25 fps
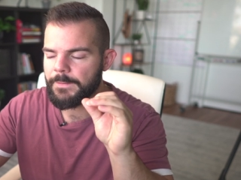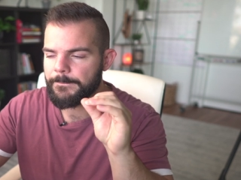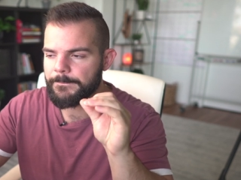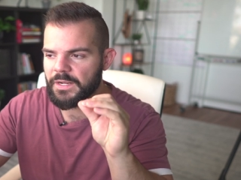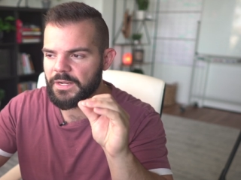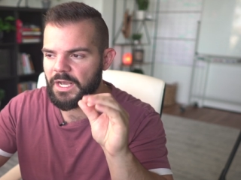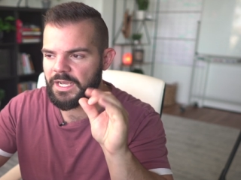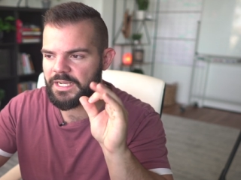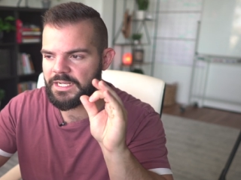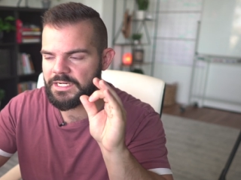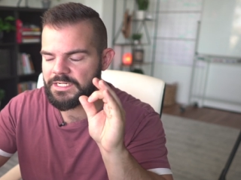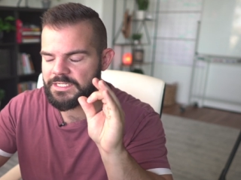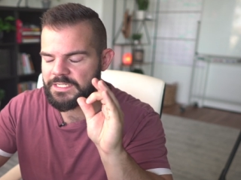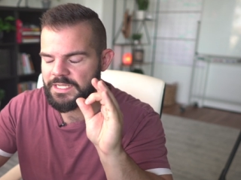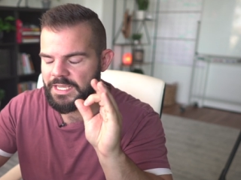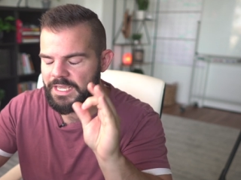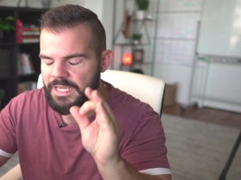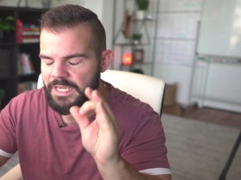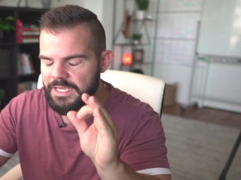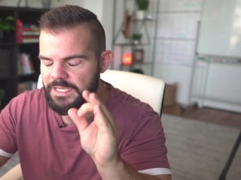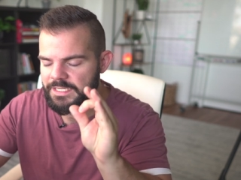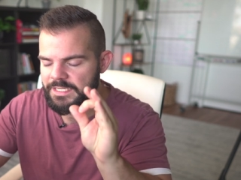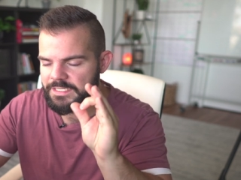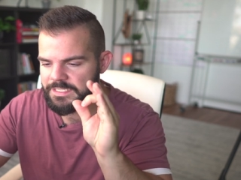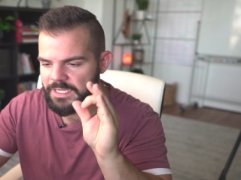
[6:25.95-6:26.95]
but I guess
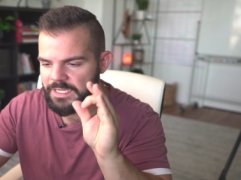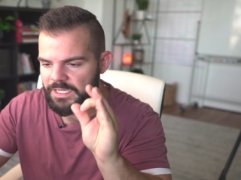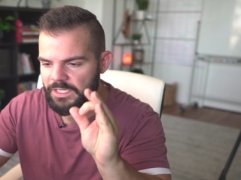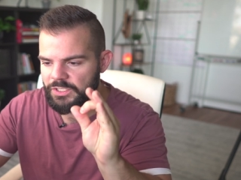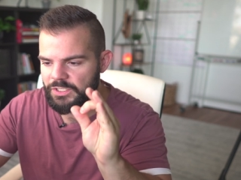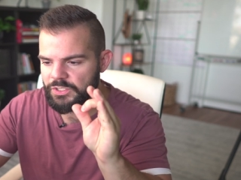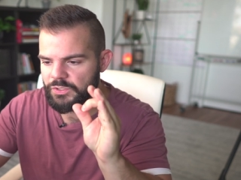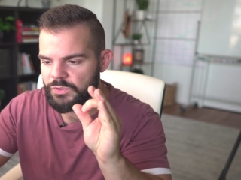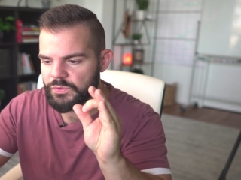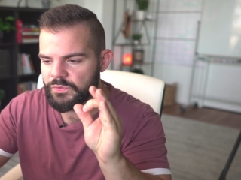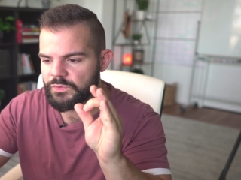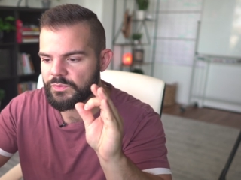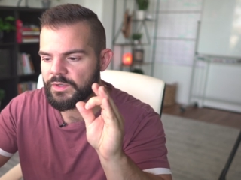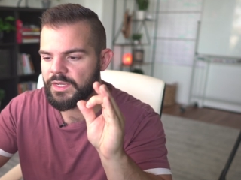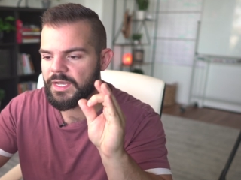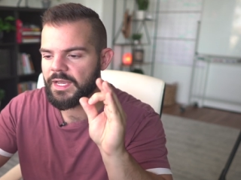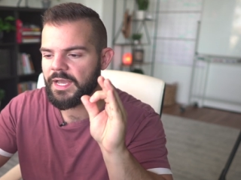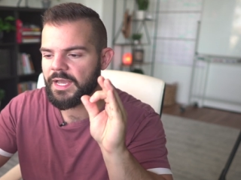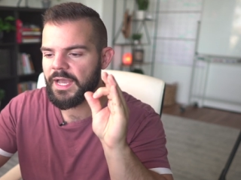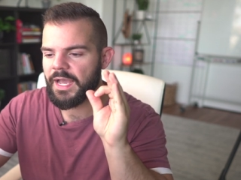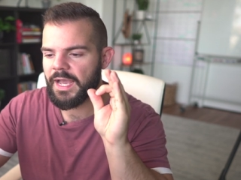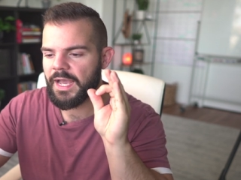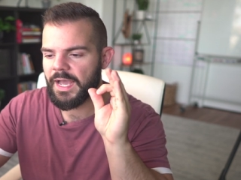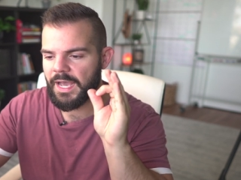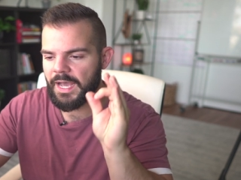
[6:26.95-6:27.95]
can't tell you
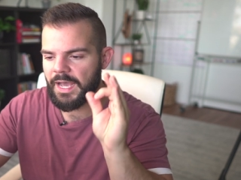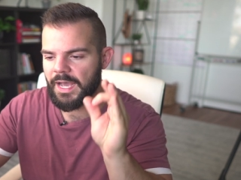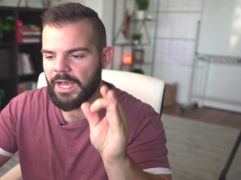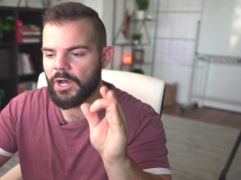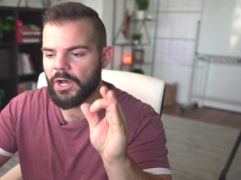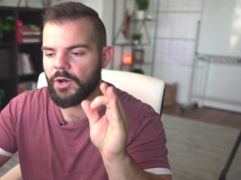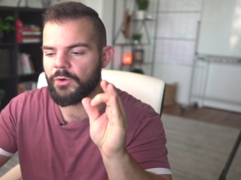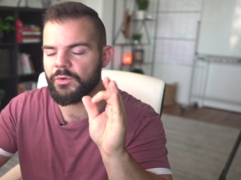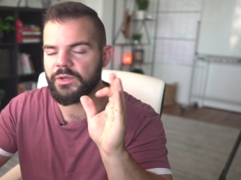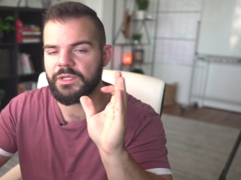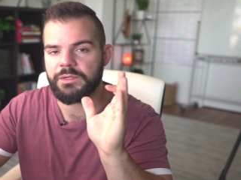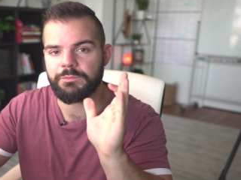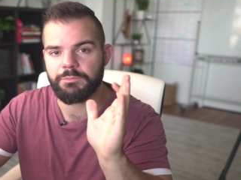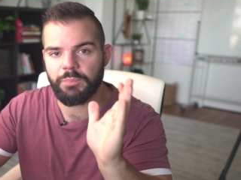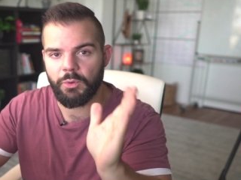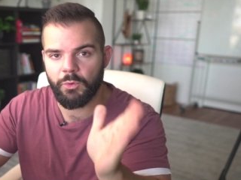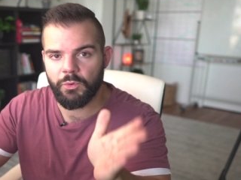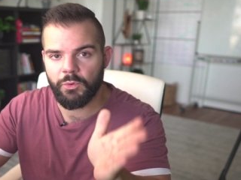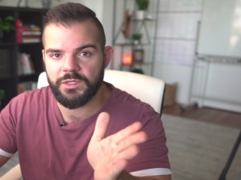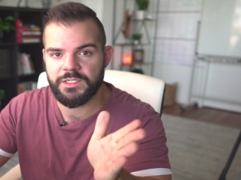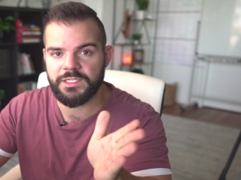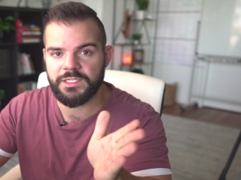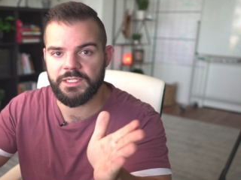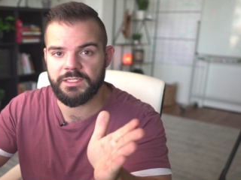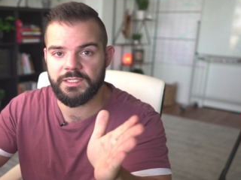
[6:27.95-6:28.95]
how
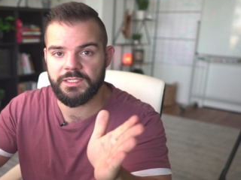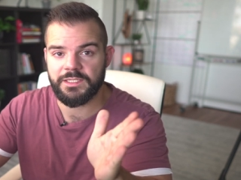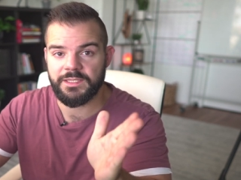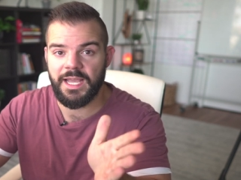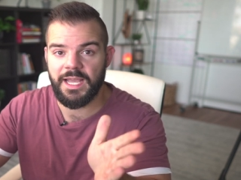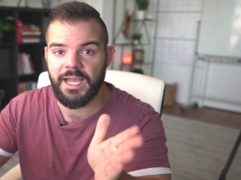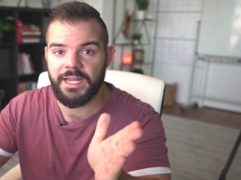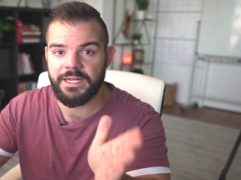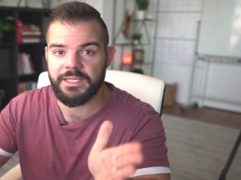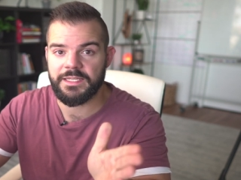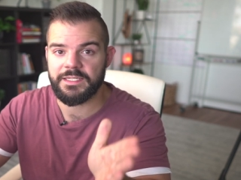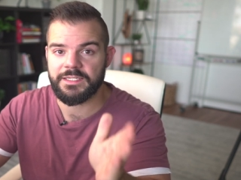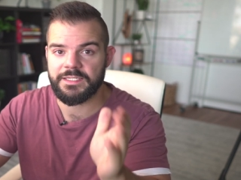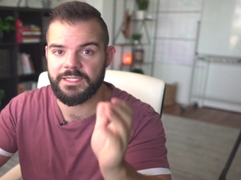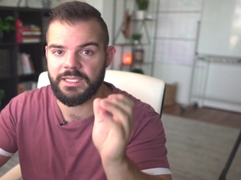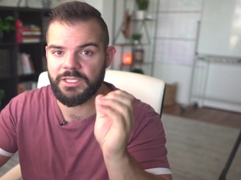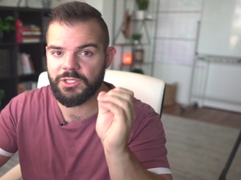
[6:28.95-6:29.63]
important that is.